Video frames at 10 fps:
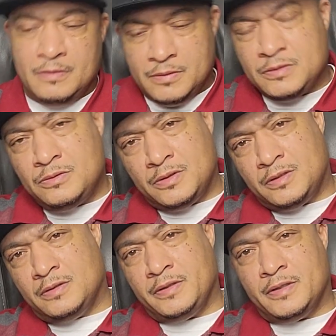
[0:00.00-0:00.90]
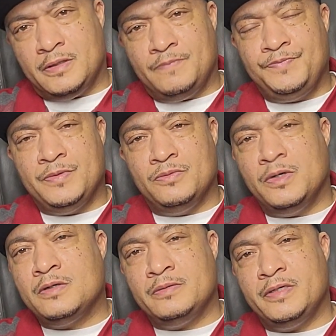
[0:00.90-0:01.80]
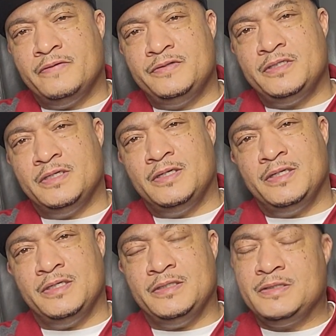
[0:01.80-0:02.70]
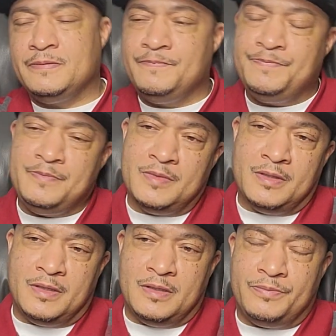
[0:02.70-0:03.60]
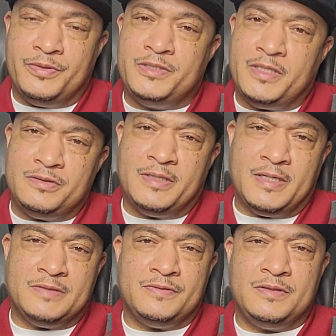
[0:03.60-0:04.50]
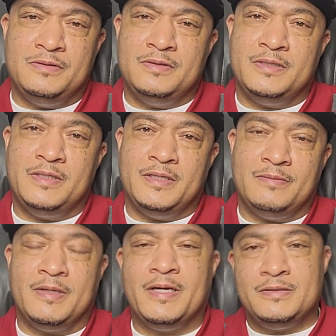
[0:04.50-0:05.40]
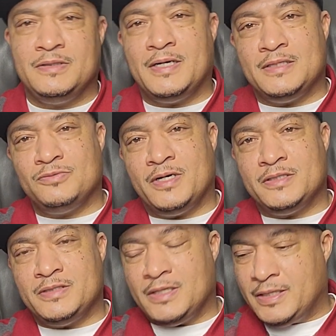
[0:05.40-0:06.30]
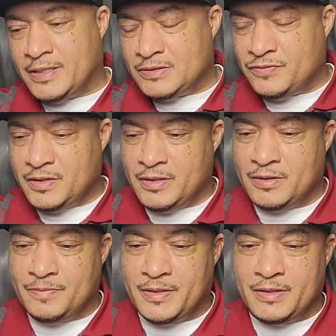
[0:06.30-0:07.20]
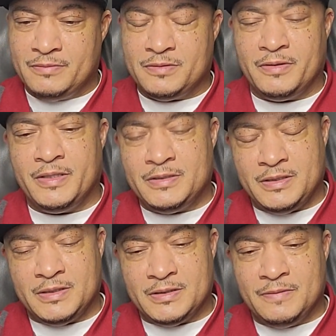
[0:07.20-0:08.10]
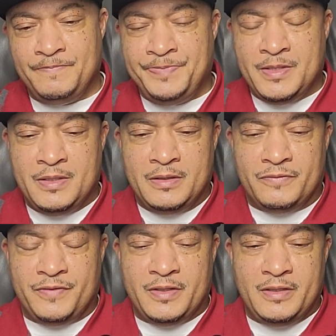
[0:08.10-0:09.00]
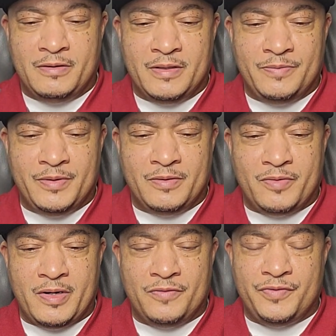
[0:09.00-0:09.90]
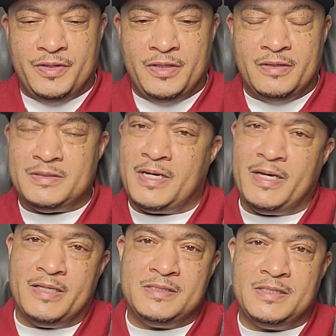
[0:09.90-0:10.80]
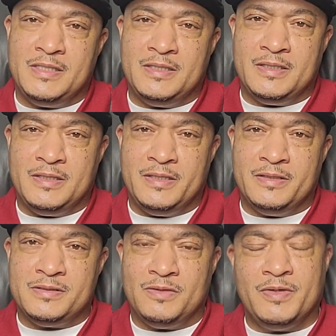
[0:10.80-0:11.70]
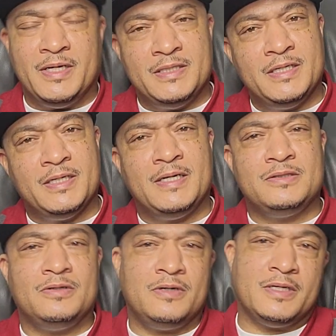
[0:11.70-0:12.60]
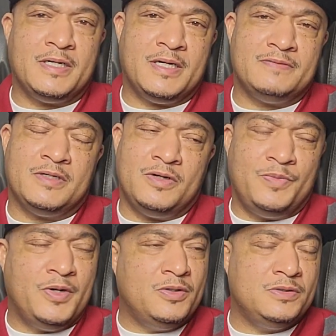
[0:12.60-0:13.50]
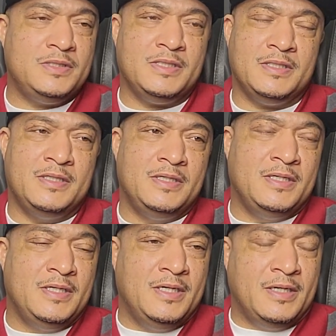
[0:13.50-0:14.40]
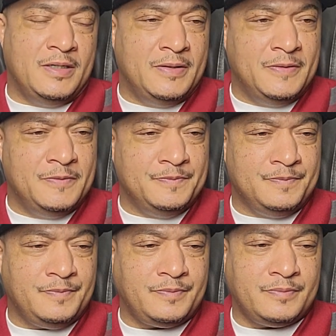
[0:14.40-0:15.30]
What's going on, y'all? Welcome to FG Unleashed. Appreciate you guys for tuning in. I'm glad you guys watched that last video, man. It was crazy because the video had been around for years. I hadn't seen it in years. So when I dug it out the archives to go post it, man,